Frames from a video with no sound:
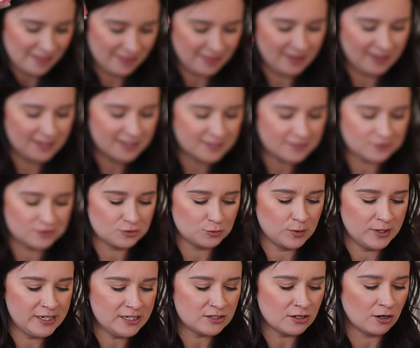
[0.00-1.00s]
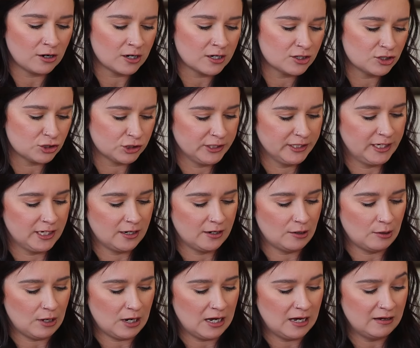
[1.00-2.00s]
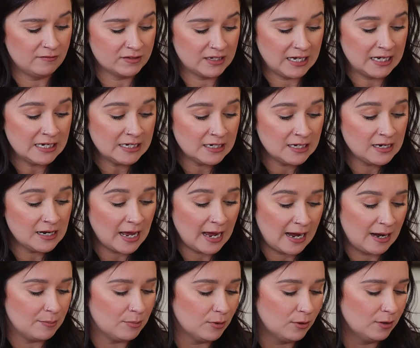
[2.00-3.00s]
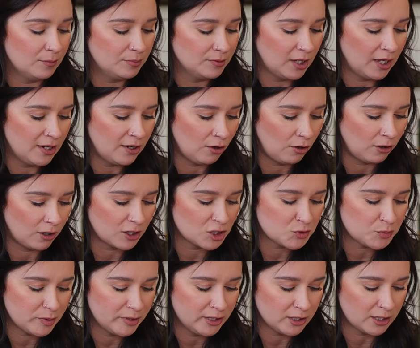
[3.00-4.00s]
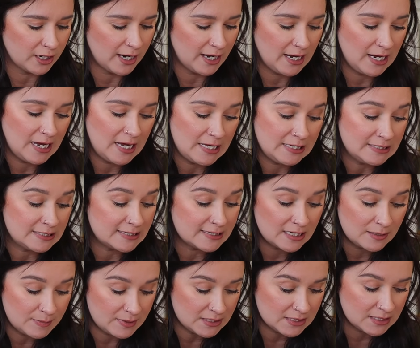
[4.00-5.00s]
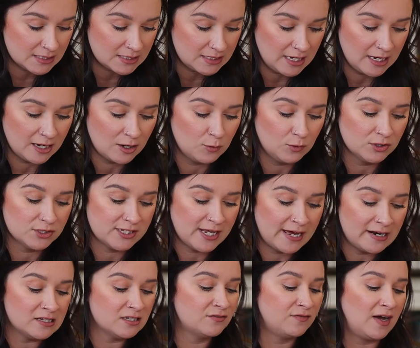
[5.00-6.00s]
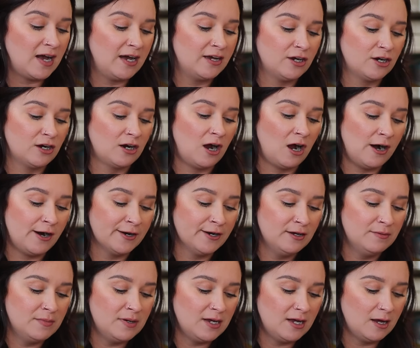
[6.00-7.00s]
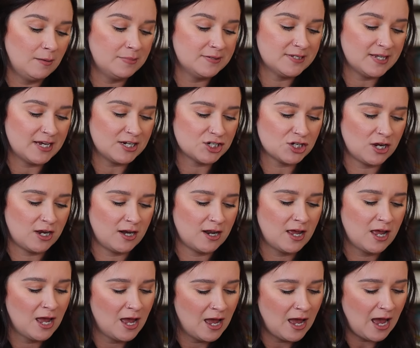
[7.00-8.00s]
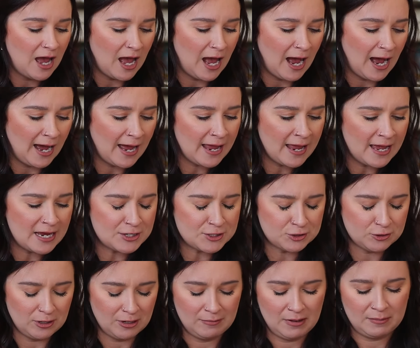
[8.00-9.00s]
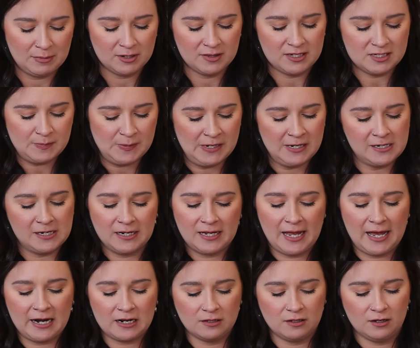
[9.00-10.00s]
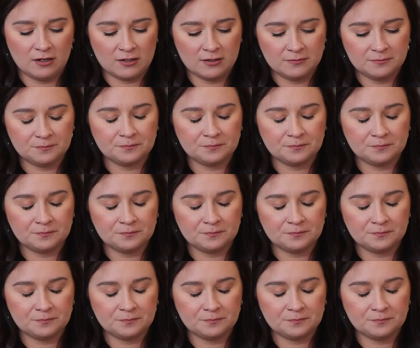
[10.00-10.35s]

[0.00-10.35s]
this sweet tart trio of candied apple, blood orange puree, and cinnamon stick will satisfy your autumn obsession. I actually remember this being in a catalog,